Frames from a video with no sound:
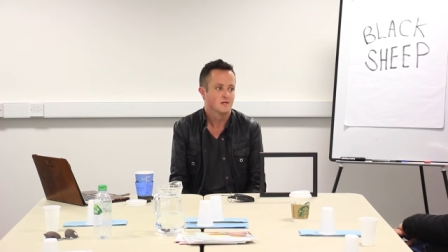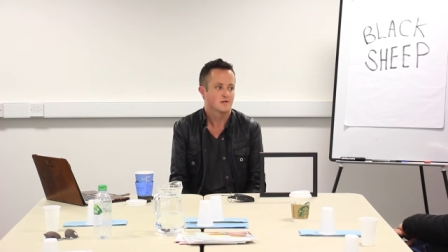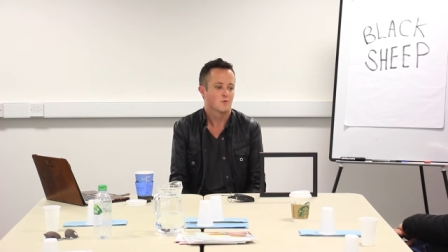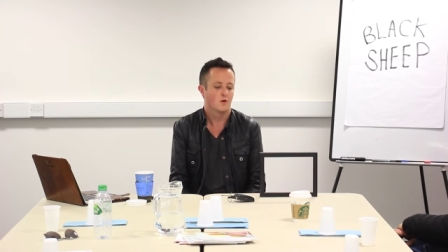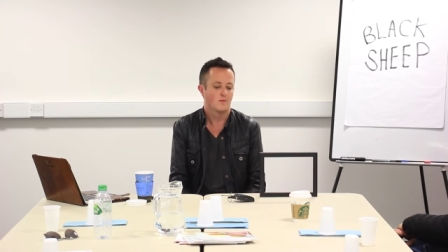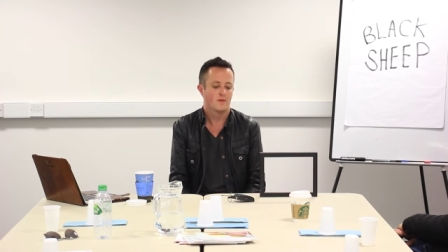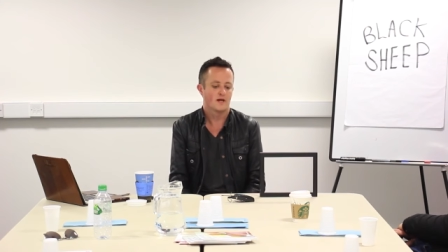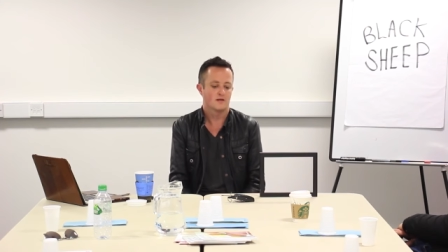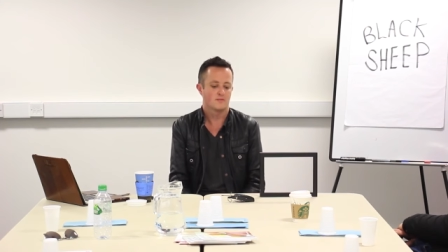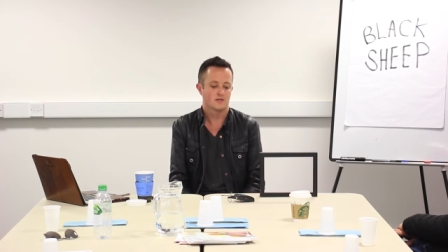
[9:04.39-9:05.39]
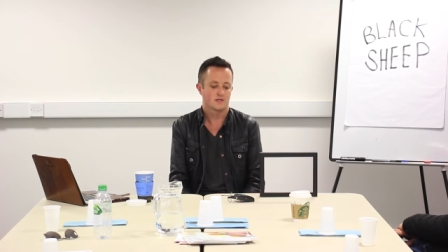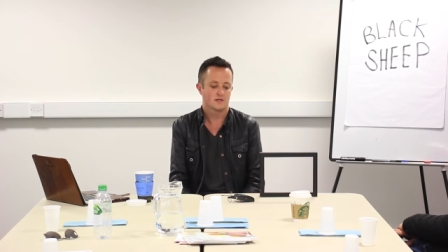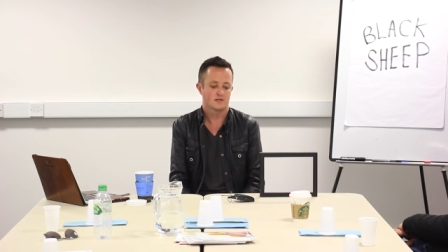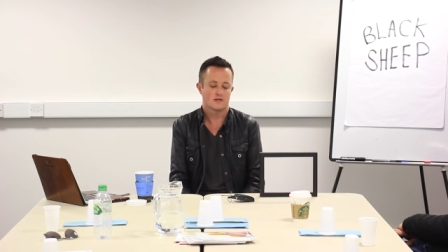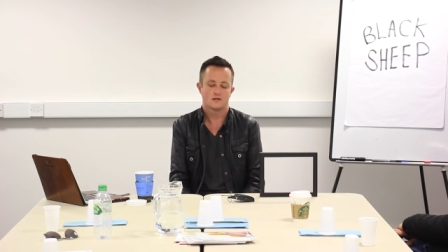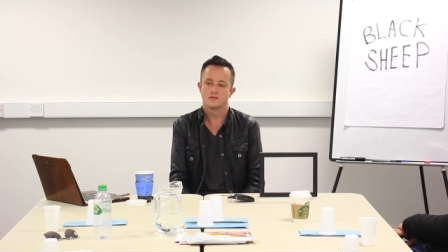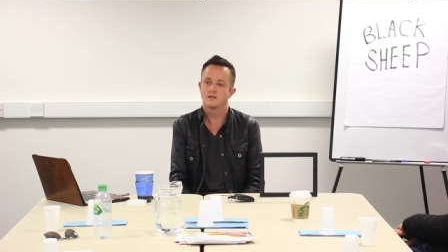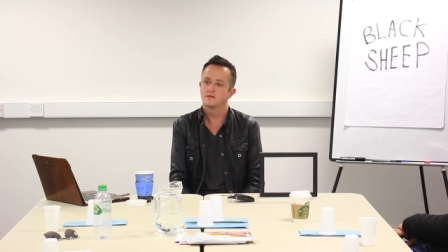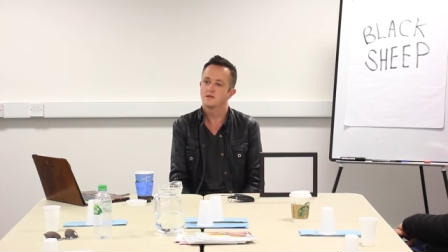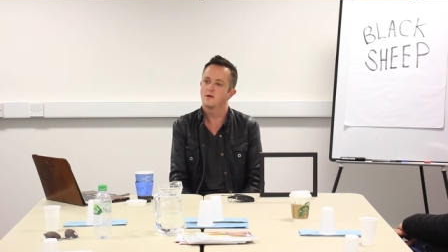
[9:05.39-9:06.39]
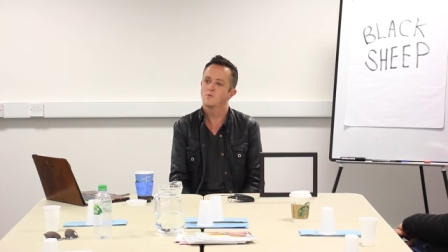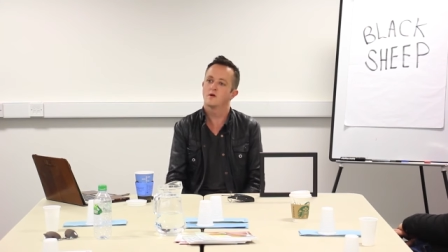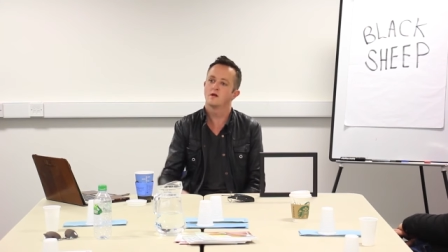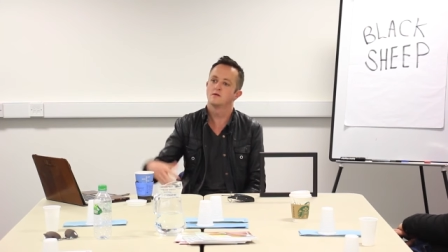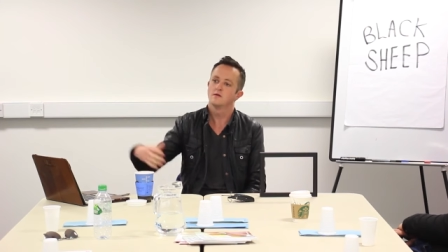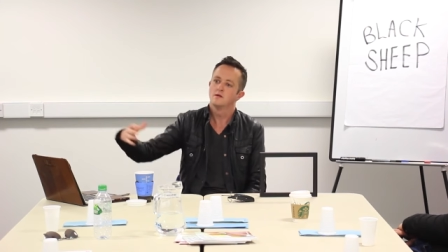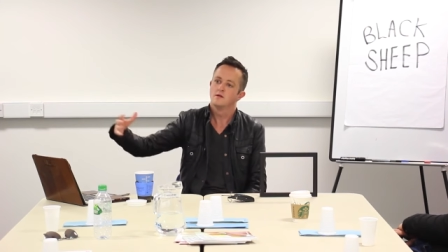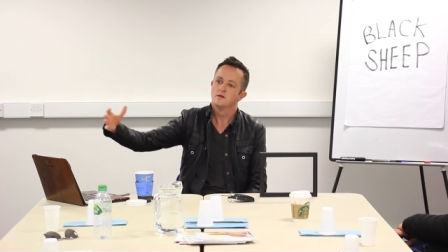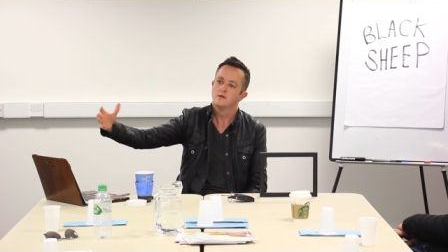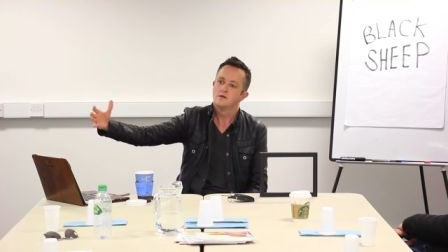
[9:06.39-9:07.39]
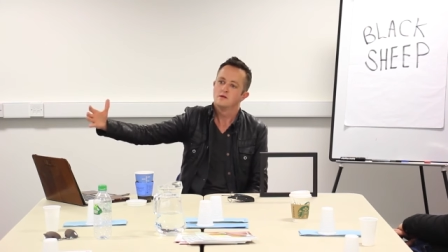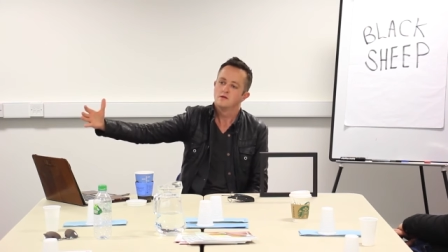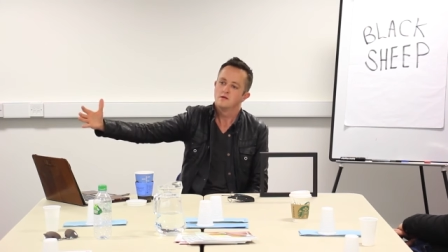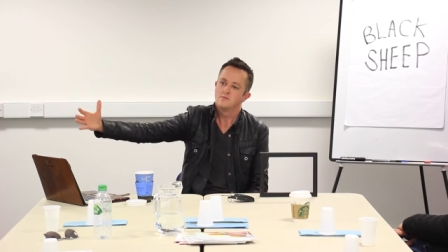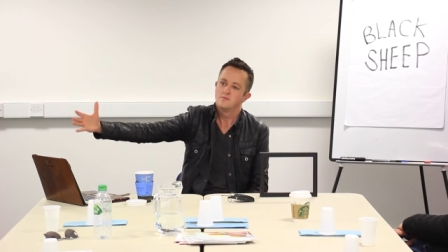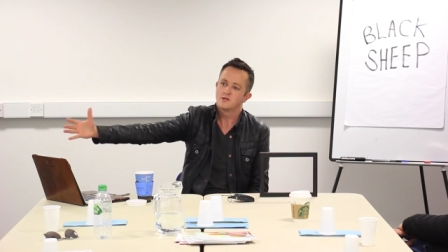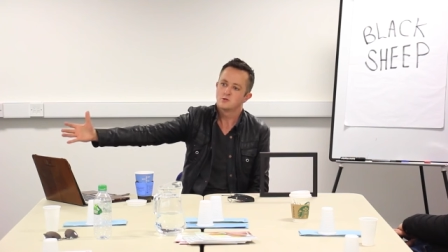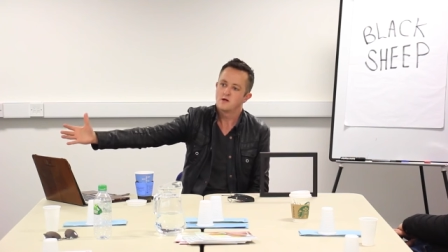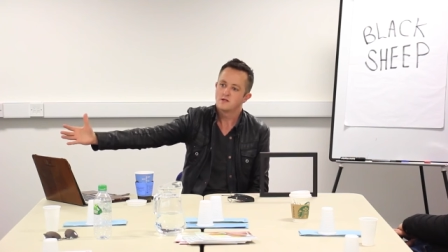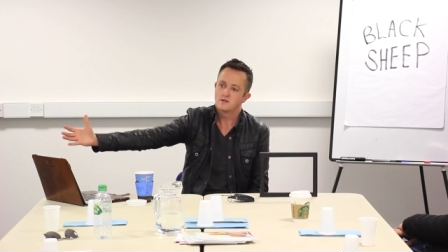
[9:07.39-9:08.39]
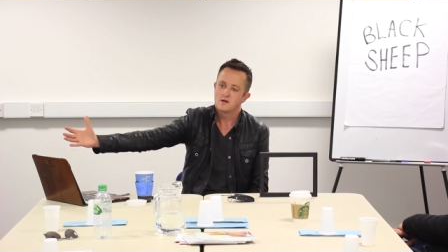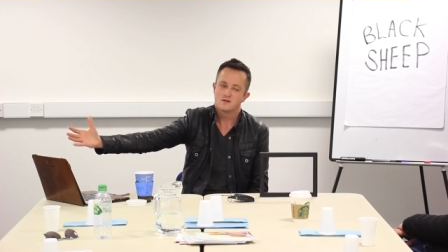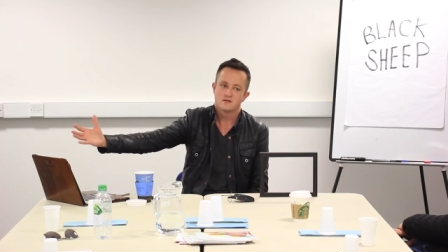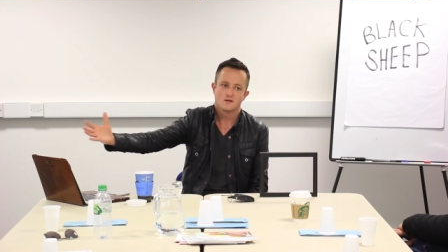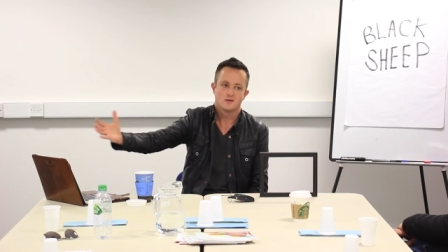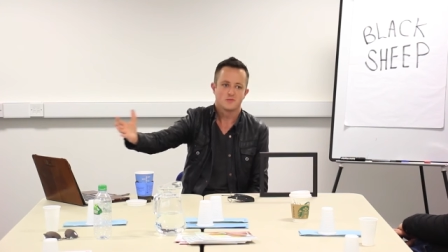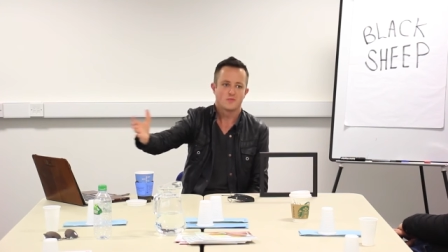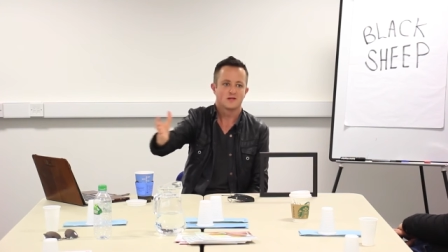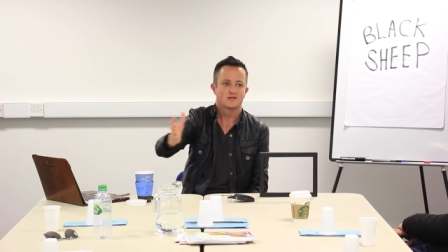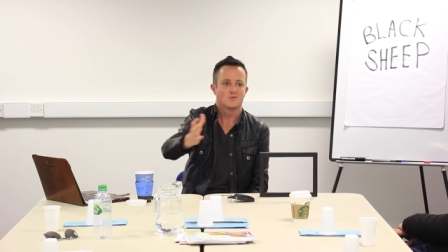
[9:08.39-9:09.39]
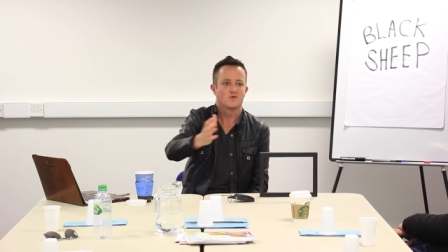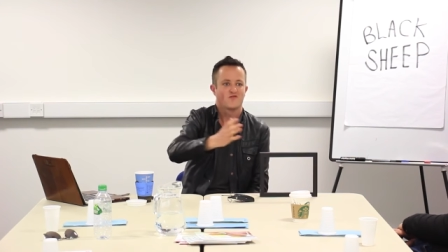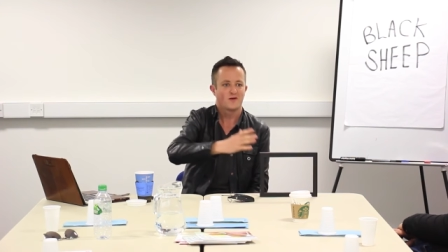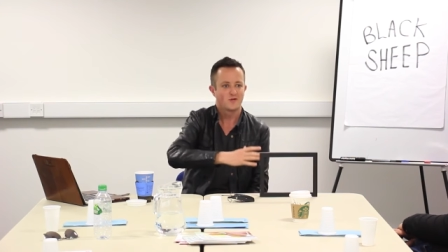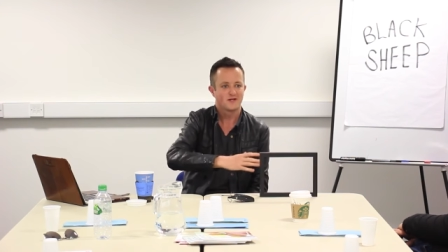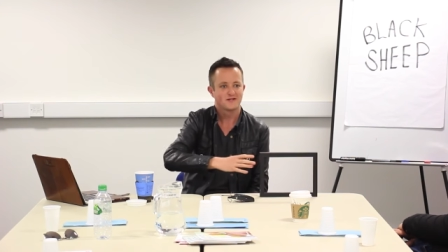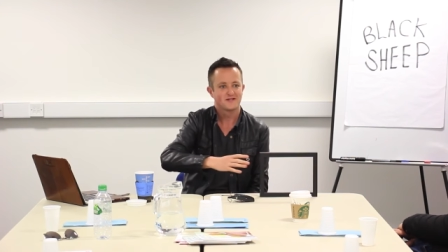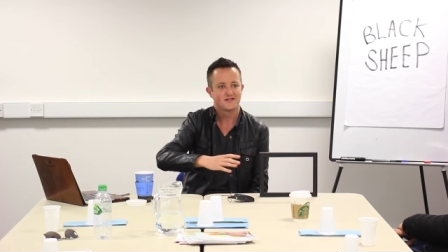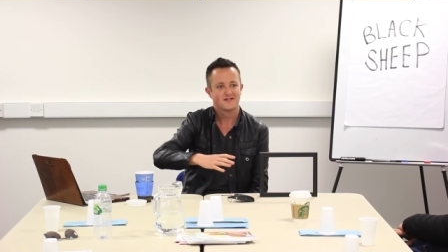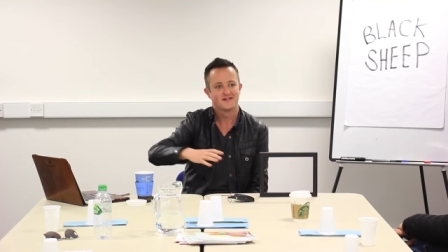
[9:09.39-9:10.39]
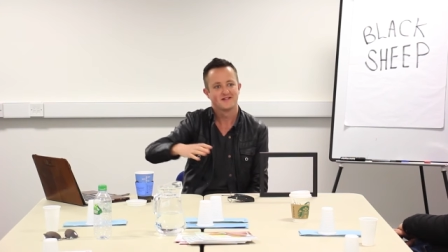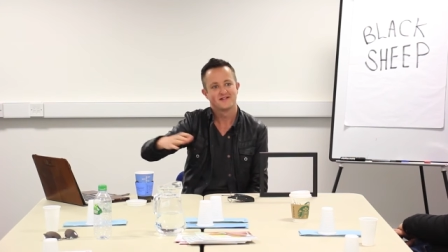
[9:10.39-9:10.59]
So, what men misunderstand on the internet when men's rights guys are debating with feminists,